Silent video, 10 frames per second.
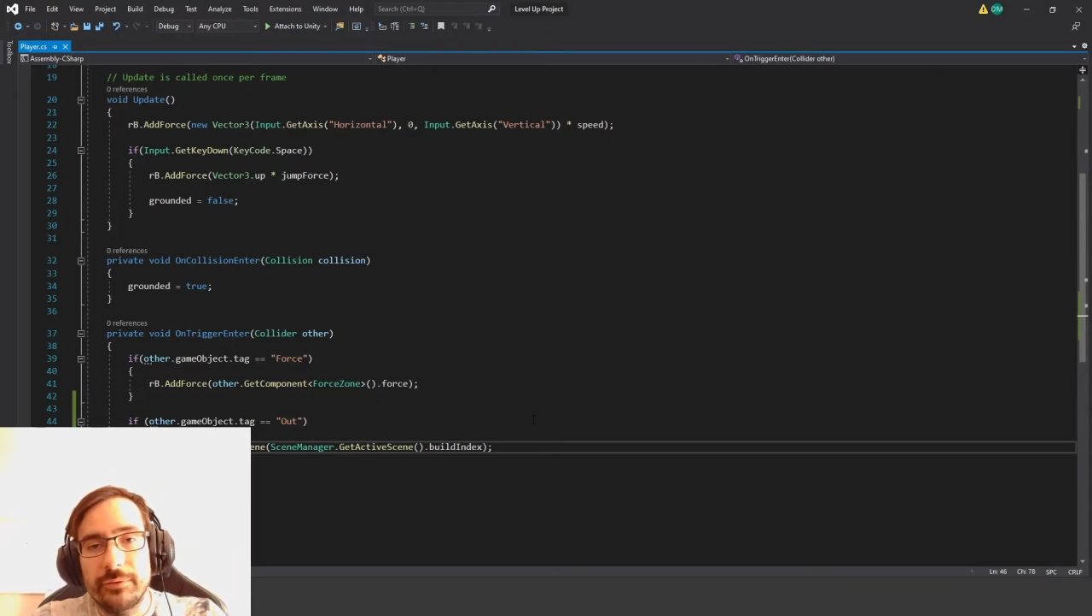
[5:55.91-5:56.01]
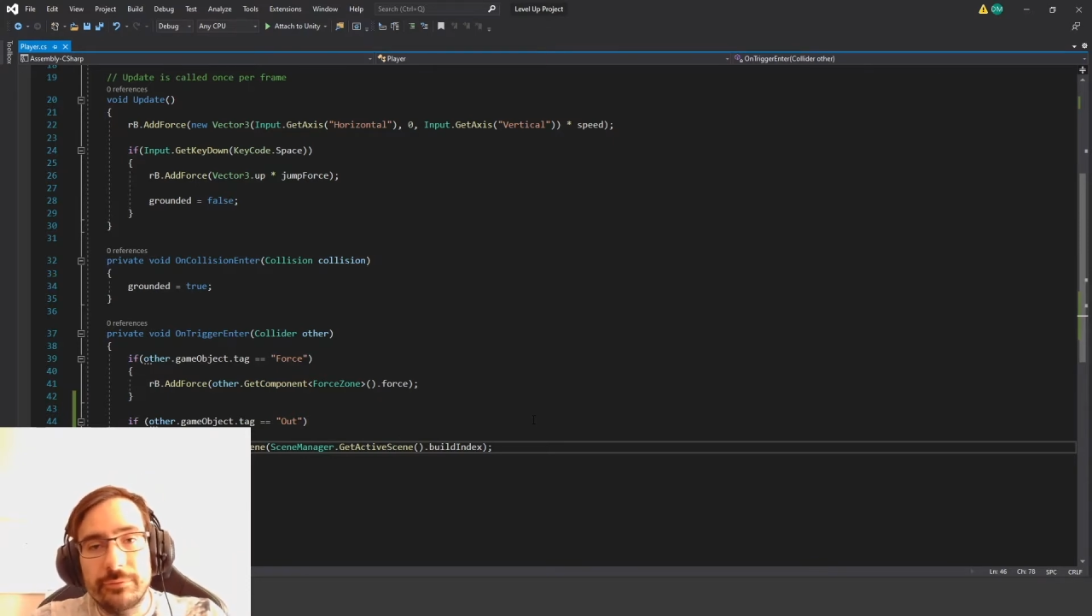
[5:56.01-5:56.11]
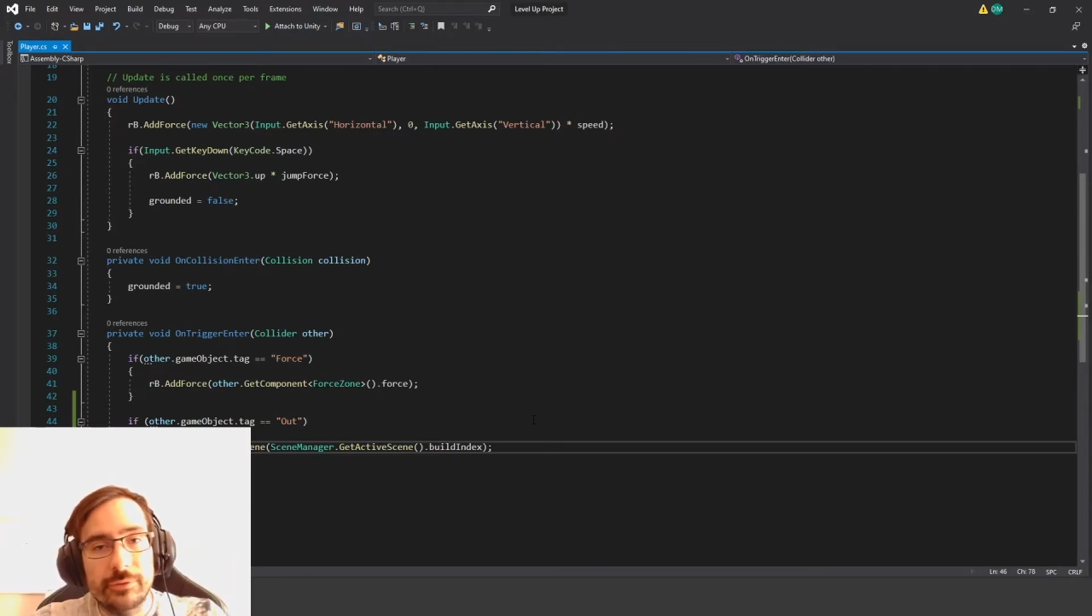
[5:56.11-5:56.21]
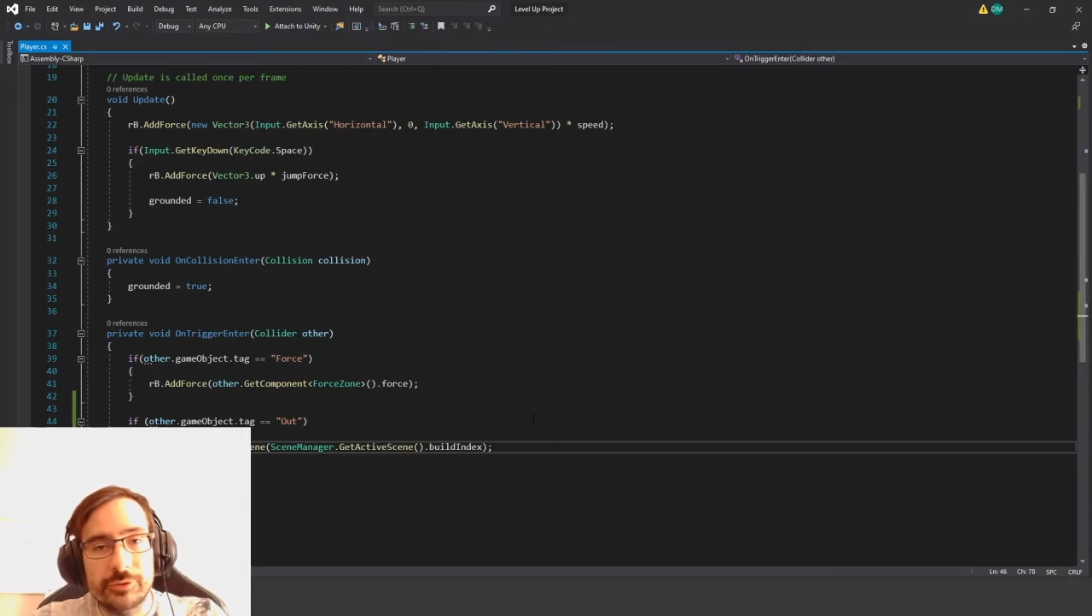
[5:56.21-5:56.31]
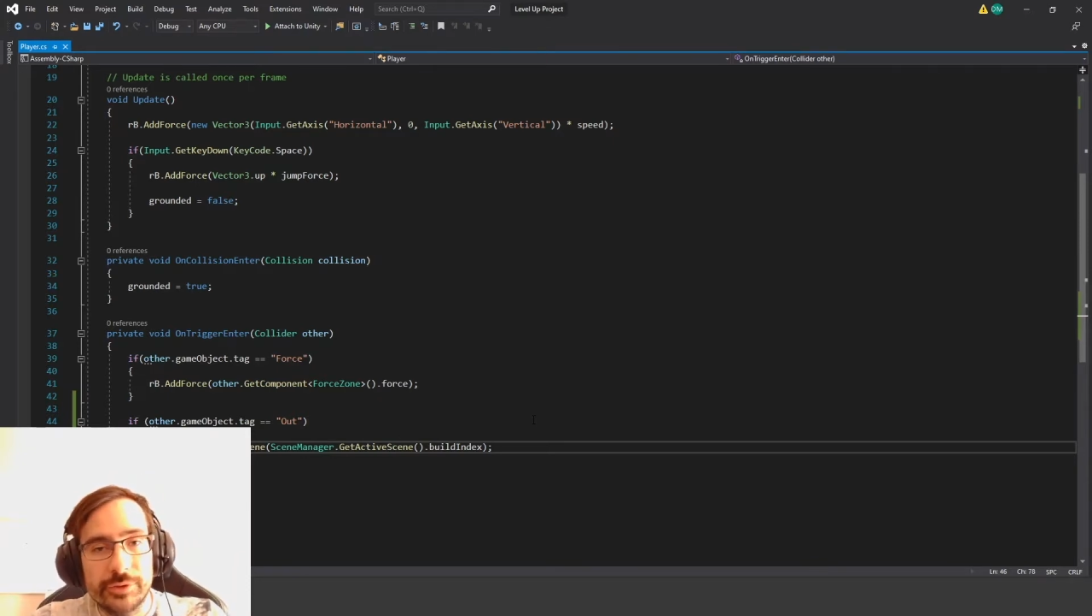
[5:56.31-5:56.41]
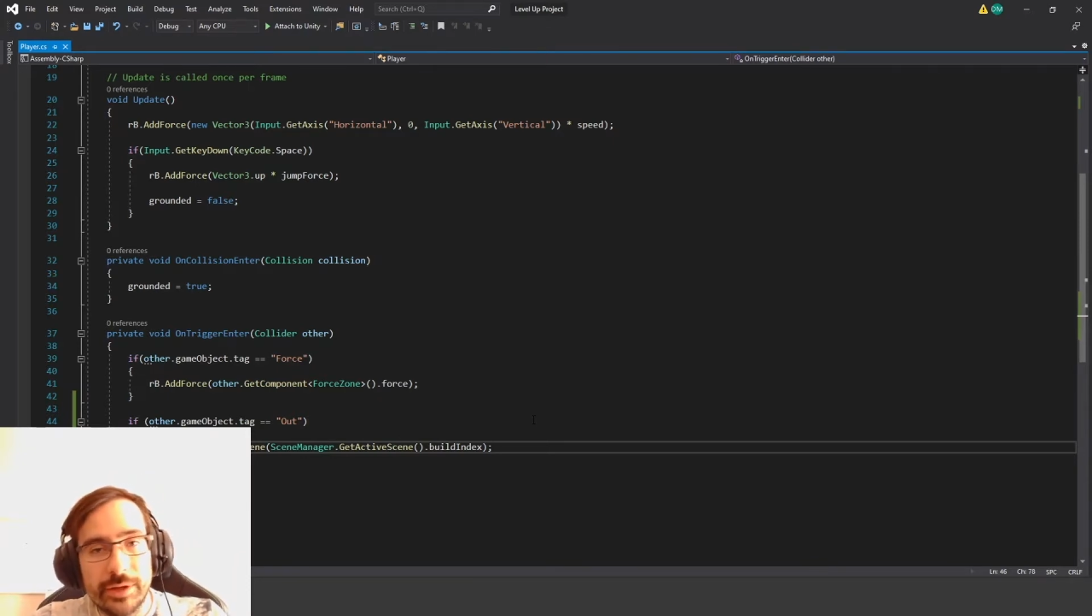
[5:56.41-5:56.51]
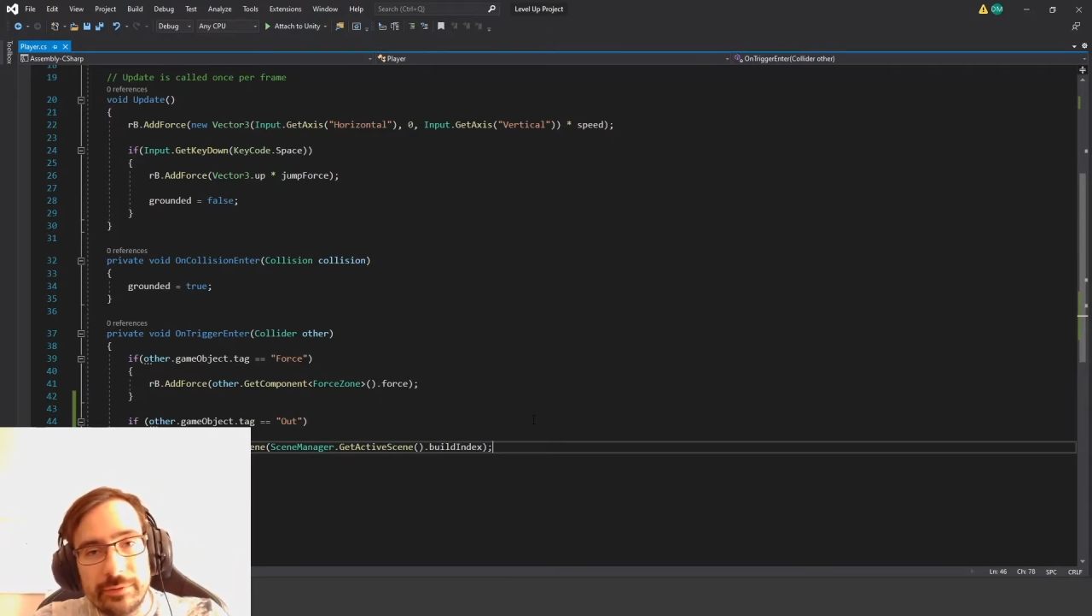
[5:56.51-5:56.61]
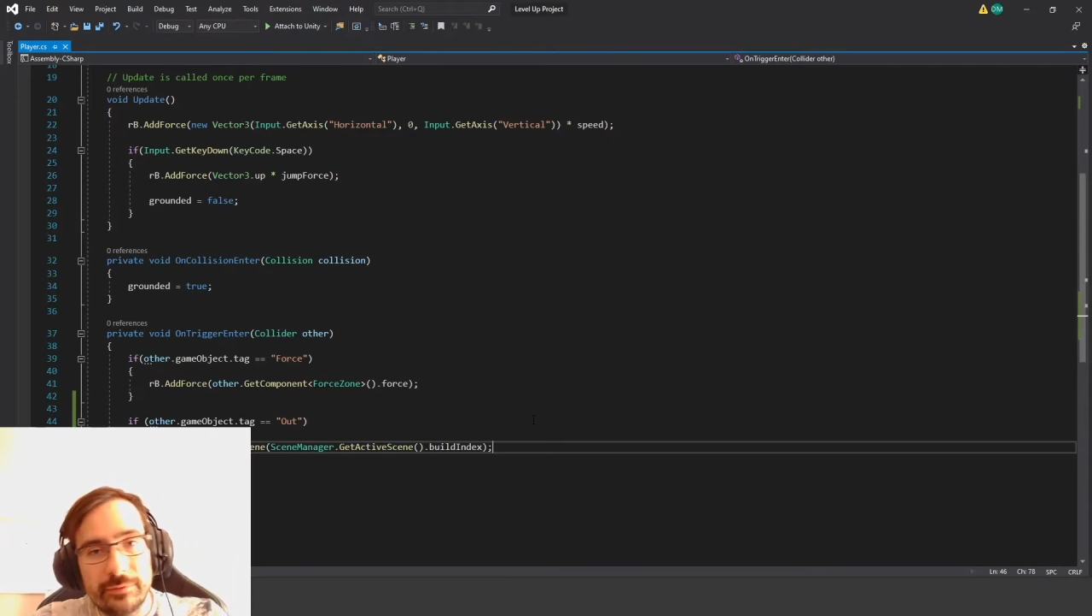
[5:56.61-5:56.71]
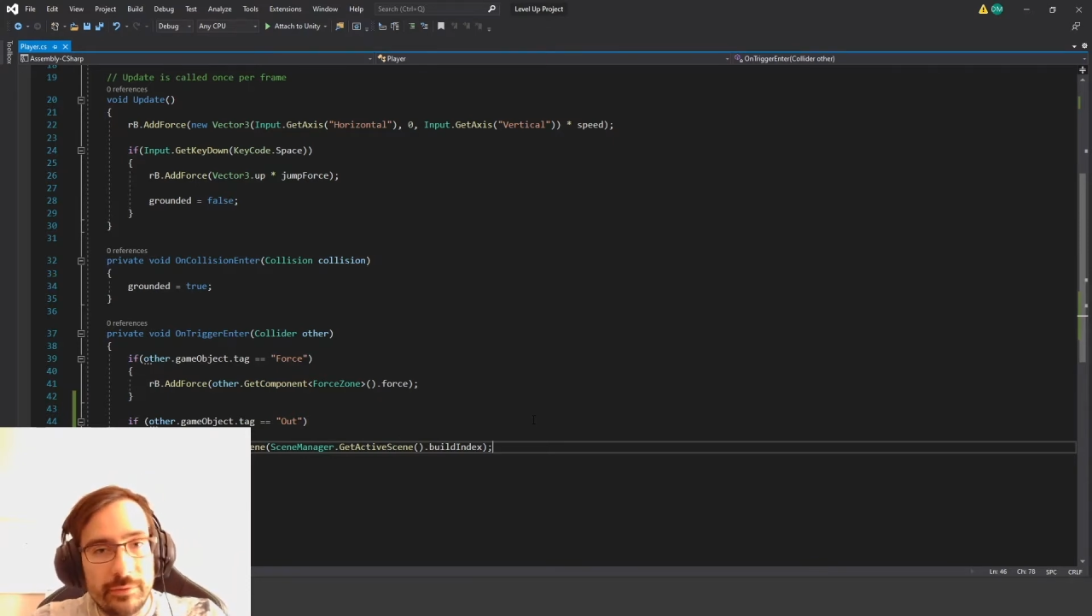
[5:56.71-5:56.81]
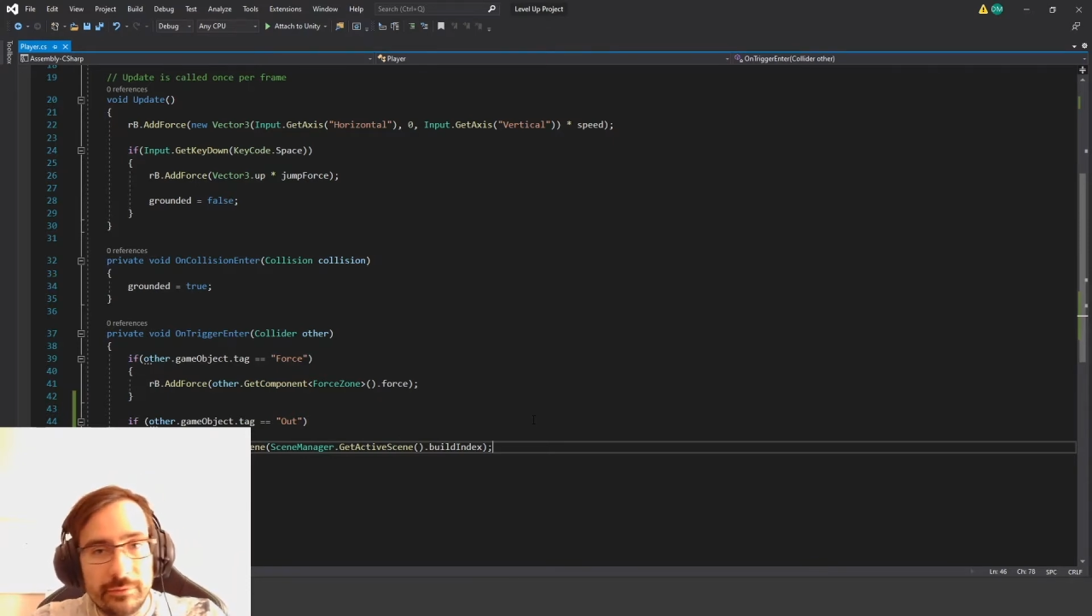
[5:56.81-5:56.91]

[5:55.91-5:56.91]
has functionality